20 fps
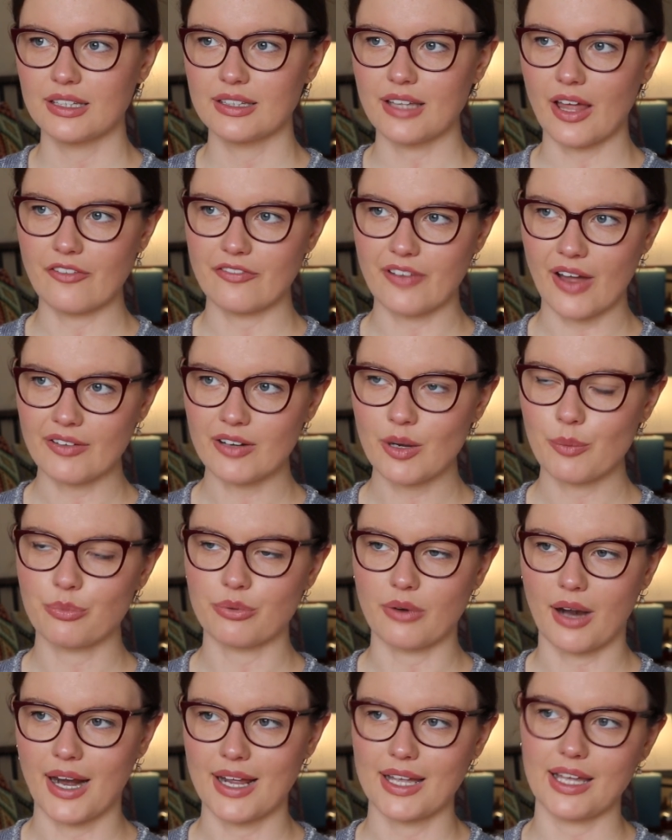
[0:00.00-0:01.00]
they're very
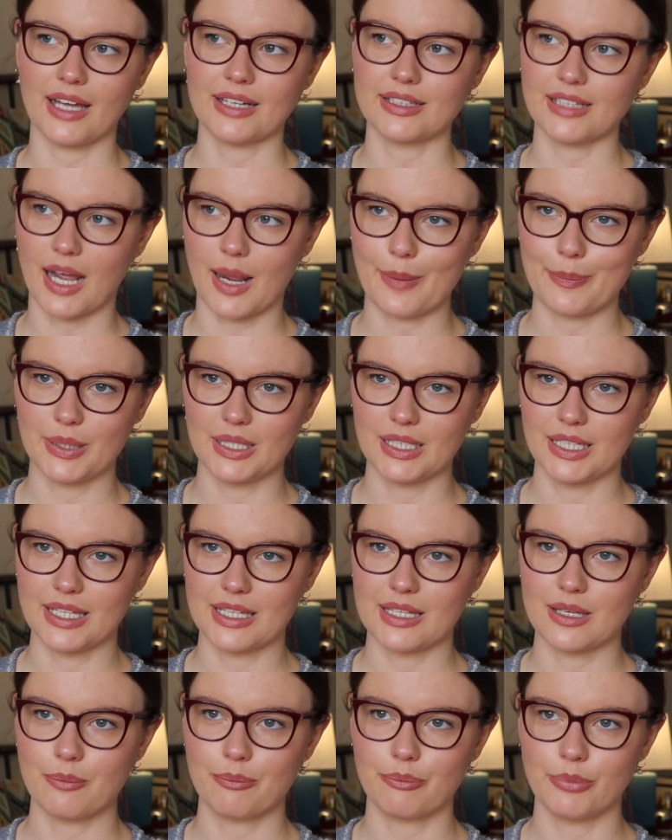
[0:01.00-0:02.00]
bright and
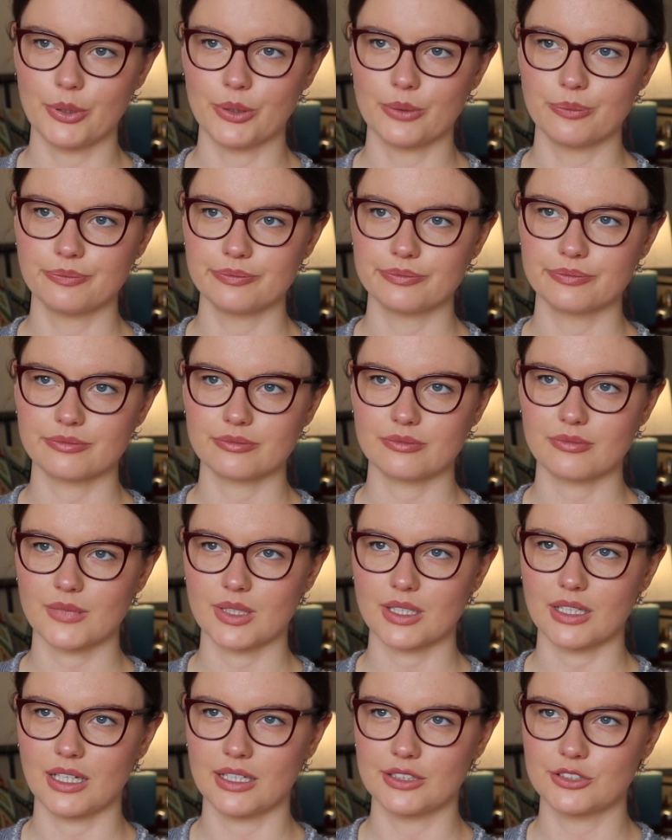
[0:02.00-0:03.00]
appley, but
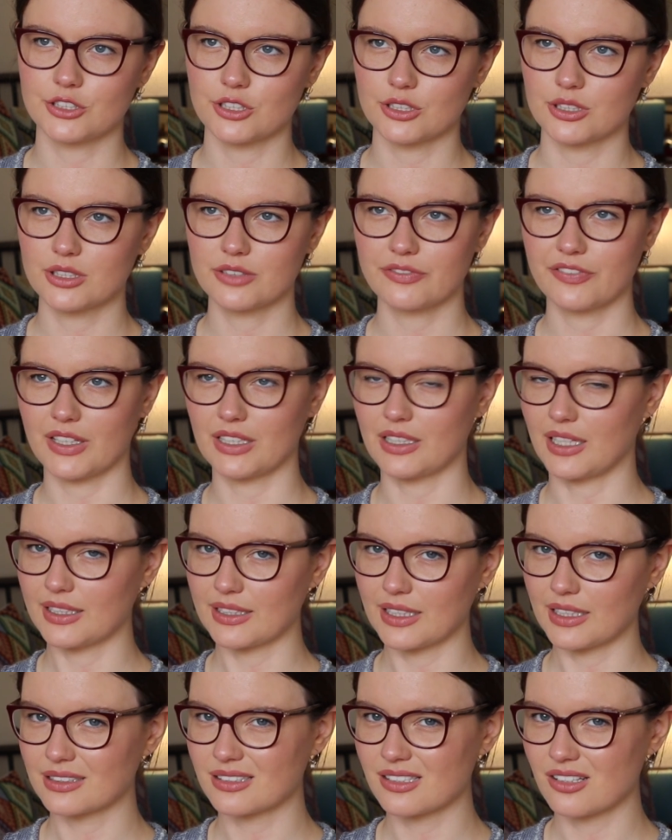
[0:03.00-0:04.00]
I just feel
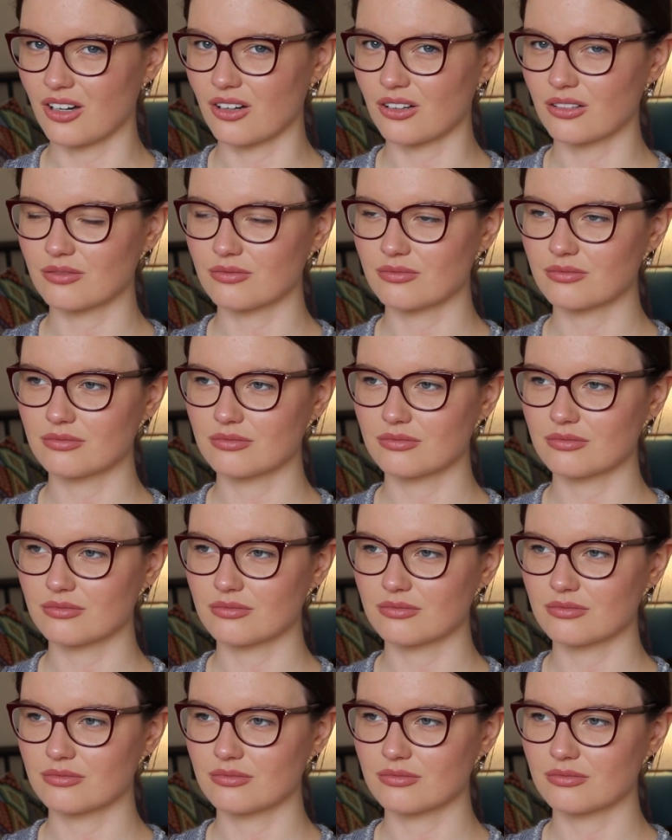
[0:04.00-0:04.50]
like that's not